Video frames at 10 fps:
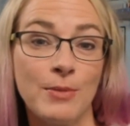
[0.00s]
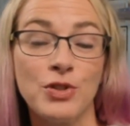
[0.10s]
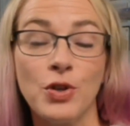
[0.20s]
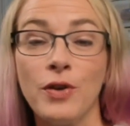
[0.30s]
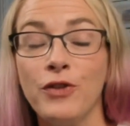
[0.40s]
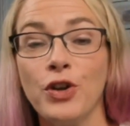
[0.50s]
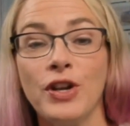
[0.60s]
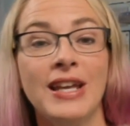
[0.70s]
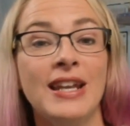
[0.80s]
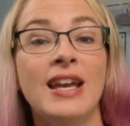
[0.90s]
So if you're
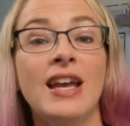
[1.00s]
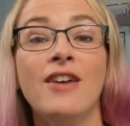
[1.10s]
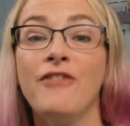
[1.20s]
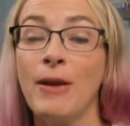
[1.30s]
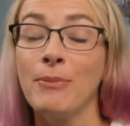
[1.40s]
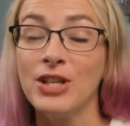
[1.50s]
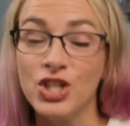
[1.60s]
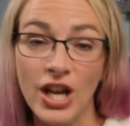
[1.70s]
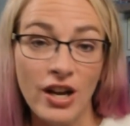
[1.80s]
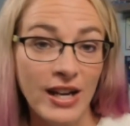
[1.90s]
in Family
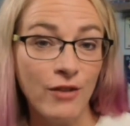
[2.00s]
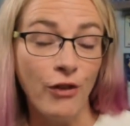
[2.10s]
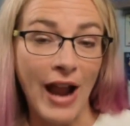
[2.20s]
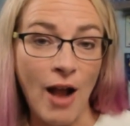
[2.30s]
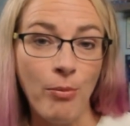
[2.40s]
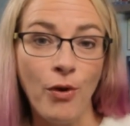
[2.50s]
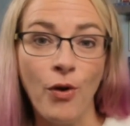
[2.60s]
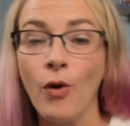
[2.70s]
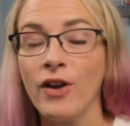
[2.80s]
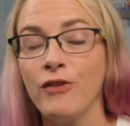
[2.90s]
Sharing for
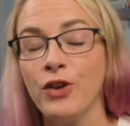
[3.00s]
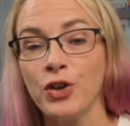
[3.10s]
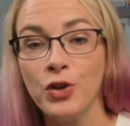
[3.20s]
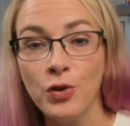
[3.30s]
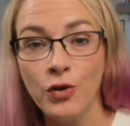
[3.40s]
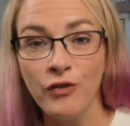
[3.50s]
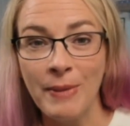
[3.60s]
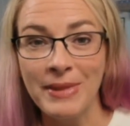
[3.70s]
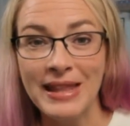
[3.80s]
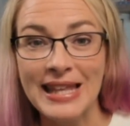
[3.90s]
Apple, or if you're in Google
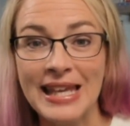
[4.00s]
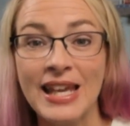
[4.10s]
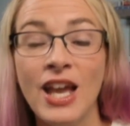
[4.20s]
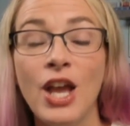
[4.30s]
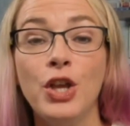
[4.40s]
Family Link,